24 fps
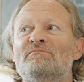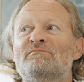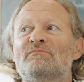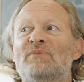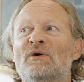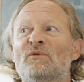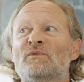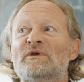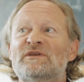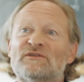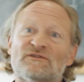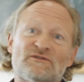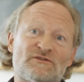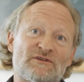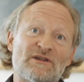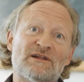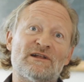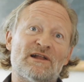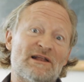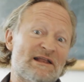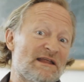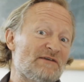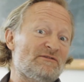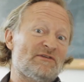But we
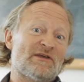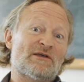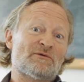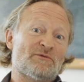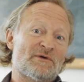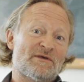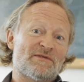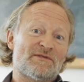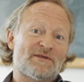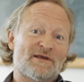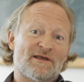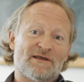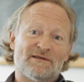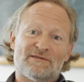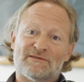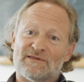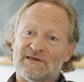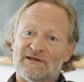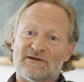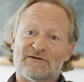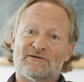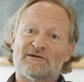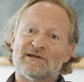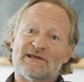still are living with a
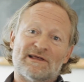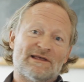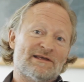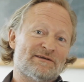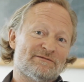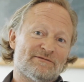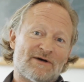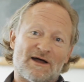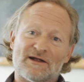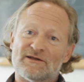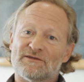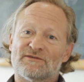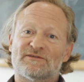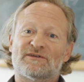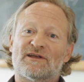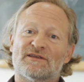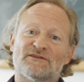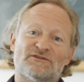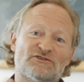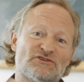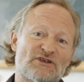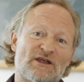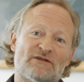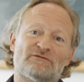theory of
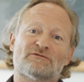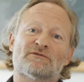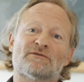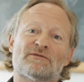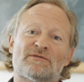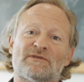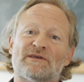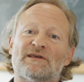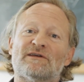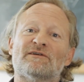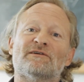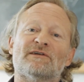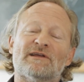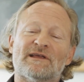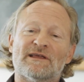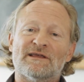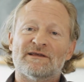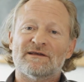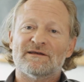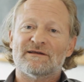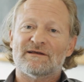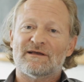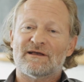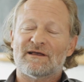Einstein's general
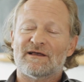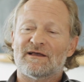theory